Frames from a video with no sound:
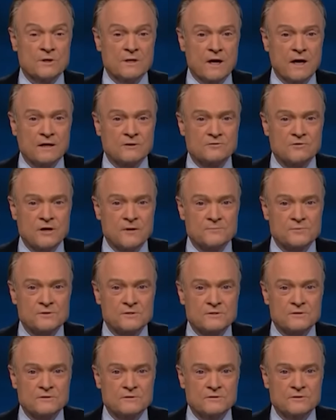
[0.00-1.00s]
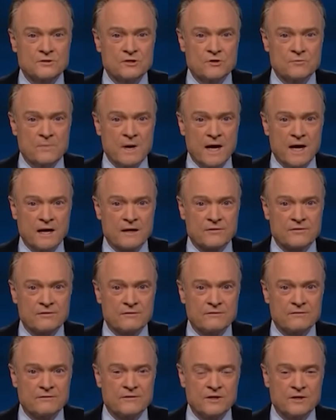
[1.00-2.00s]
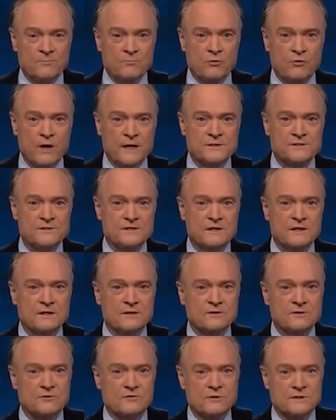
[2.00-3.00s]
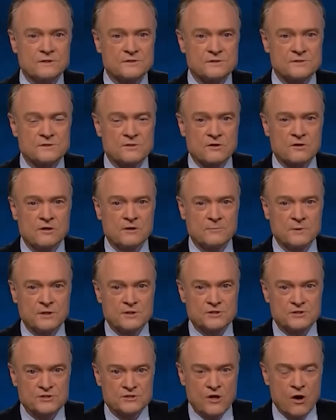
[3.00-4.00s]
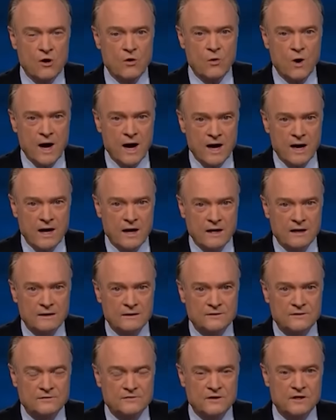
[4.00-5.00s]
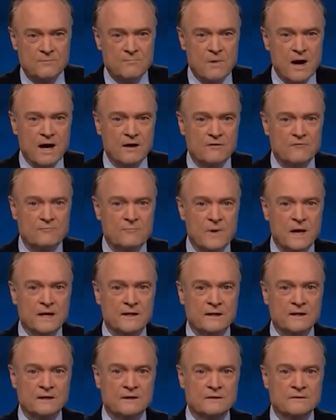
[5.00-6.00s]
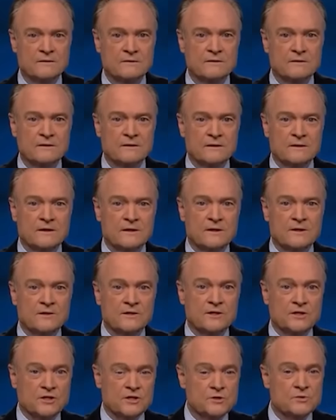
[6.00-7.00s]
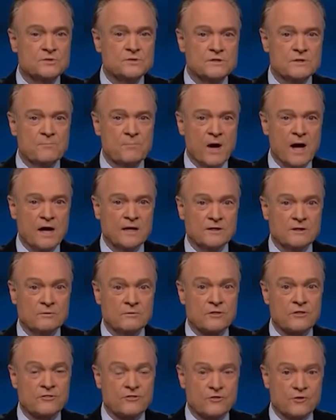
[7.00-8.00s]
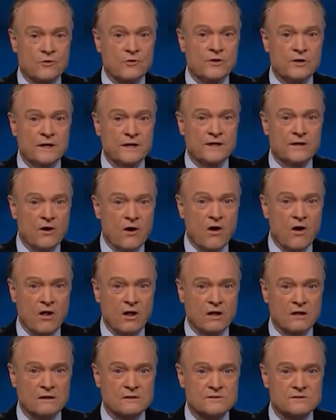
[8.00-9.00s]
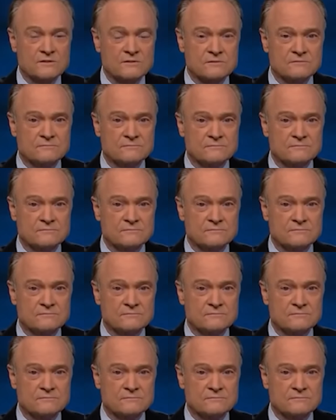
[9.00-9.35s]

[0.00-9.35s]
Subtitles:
Donald Trump's new math, the price increases are going to be so high that the amount of money that used to buy you $30